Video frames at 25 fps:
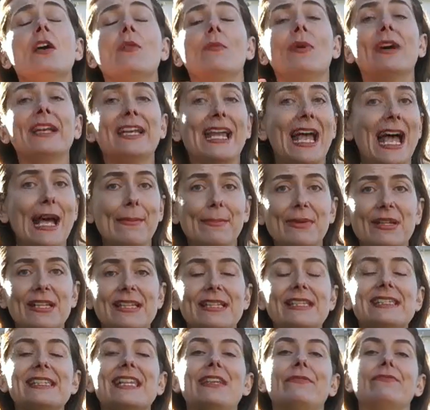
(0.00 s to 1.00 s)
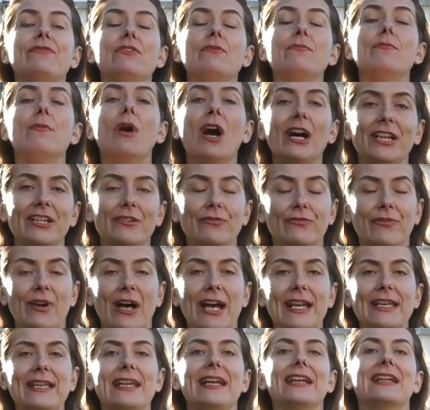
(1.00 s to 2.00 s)
What happens if we
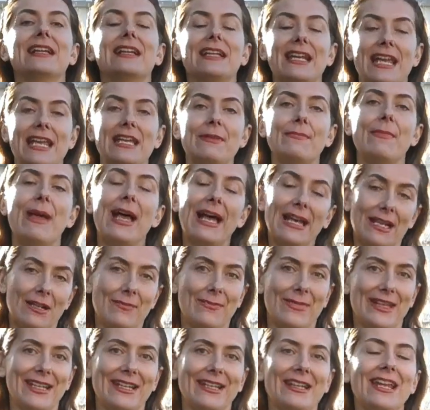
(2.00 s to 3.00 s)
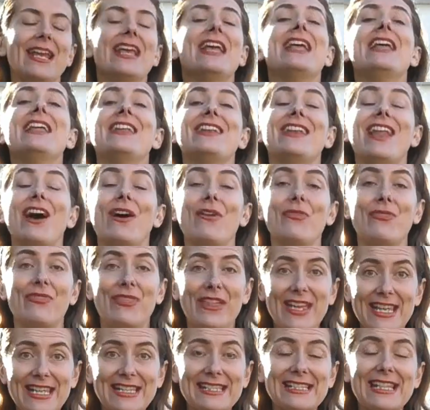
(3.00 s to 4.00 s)
modify a claim element? Now
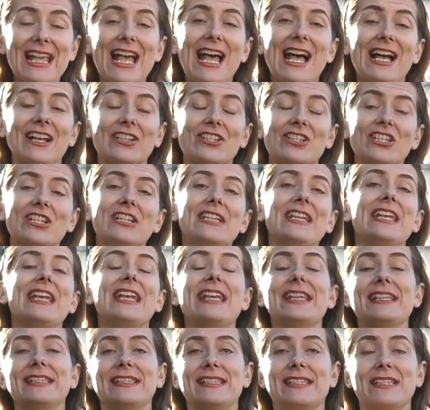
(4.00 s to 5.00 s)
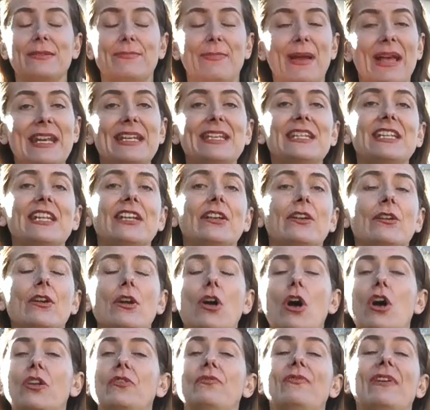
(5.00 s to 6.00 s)
this actually is depending
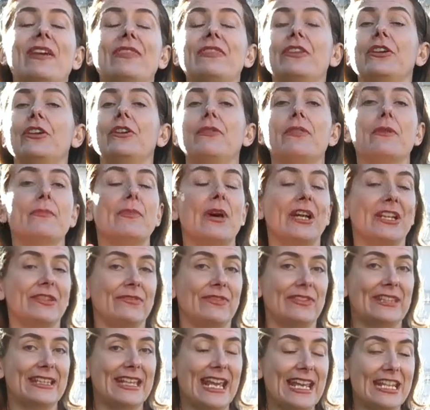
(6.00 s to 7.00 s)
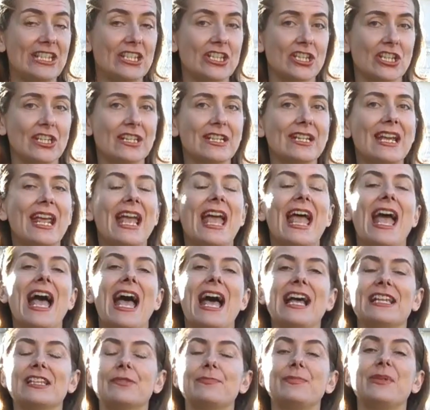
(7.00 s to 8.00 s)
on whether the modification
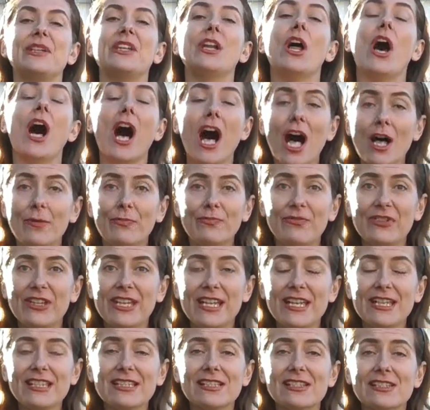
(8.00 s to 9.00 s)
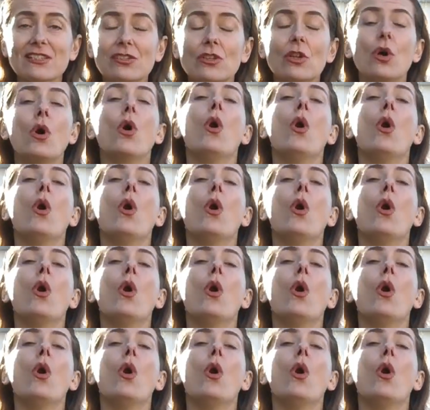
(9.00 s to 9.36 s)
has been obvious